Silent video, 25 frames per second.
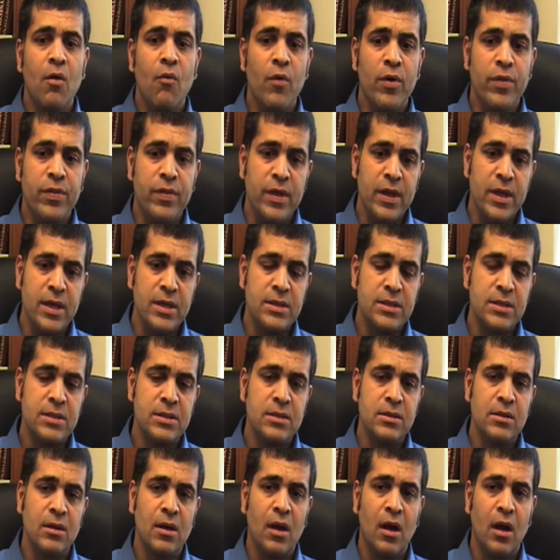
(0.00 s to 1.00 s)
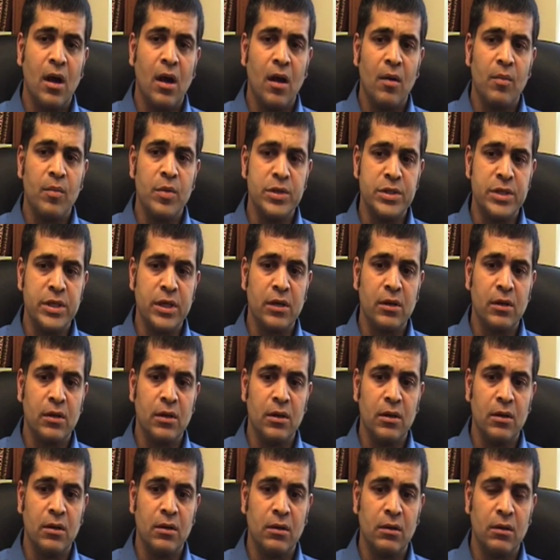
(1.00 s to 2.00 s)
With this
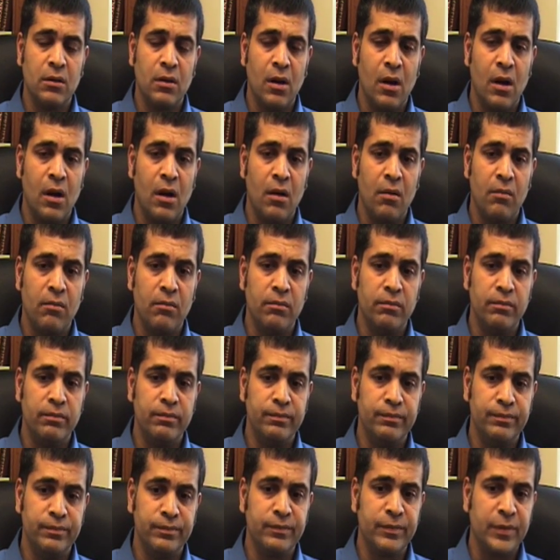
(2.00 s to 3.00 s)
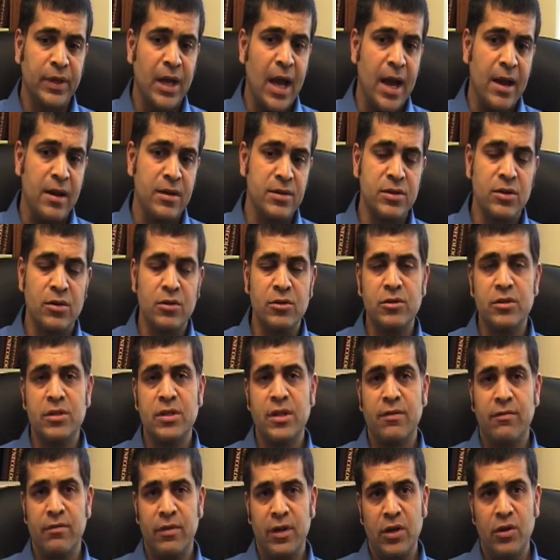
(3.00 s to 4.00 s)
particular kind of surgeries
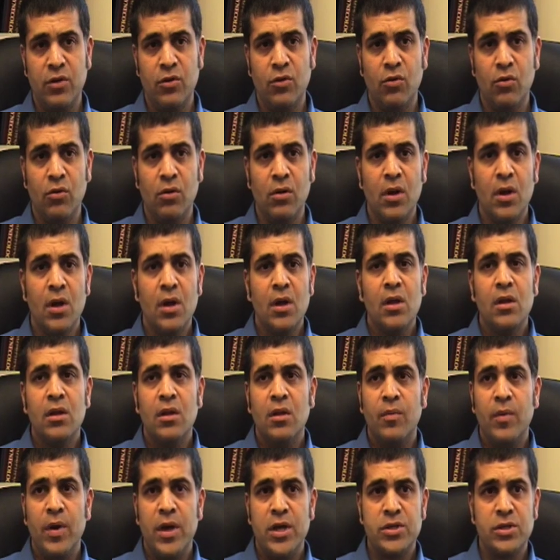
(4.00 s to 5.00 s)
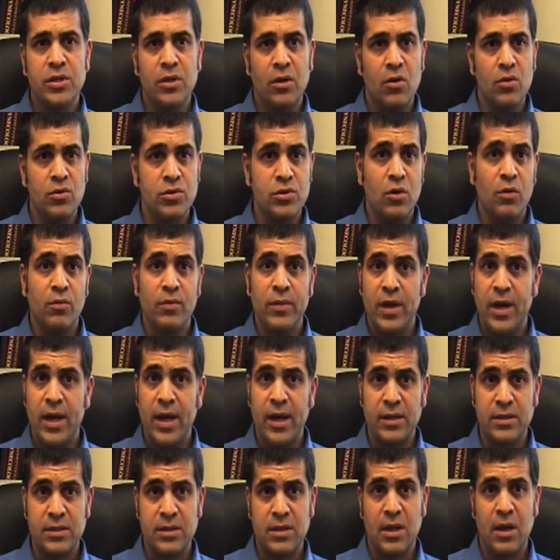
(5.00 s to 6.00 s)
that we do, the patient goes home the
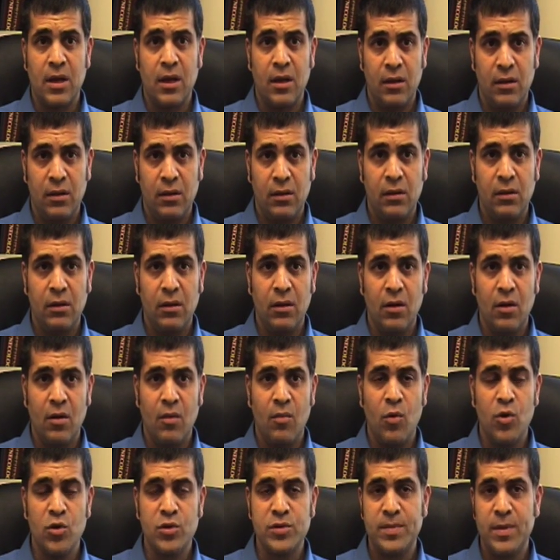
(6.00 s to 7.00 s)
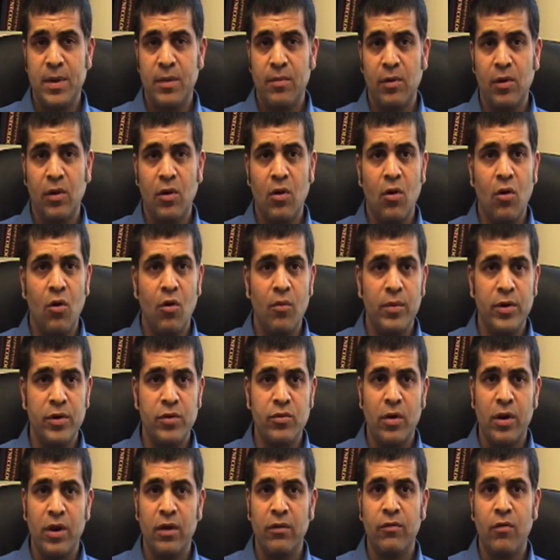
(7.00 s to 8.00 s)
next day. You know, most people go home in
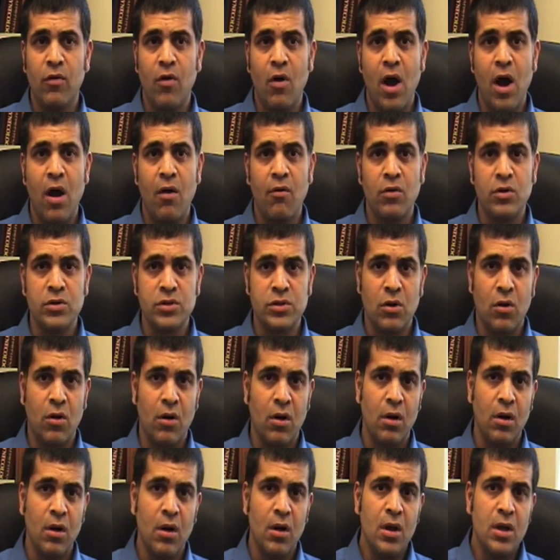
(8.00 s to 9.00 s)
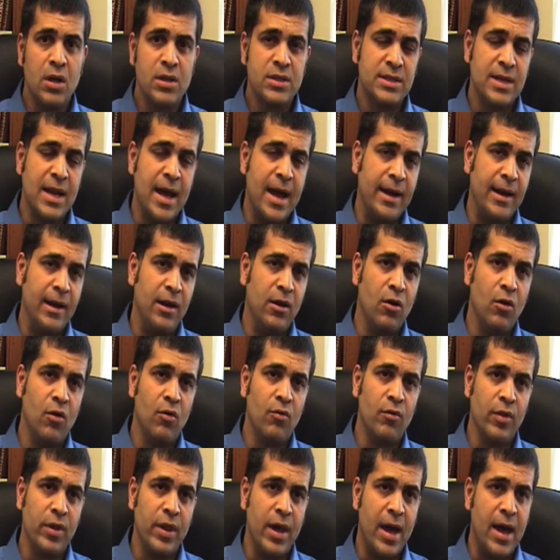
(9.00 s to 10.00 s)
24 hours or slightly
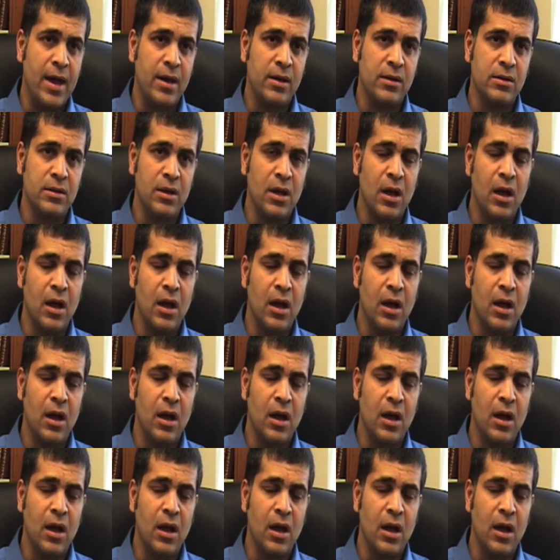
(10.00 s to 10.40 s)
over that.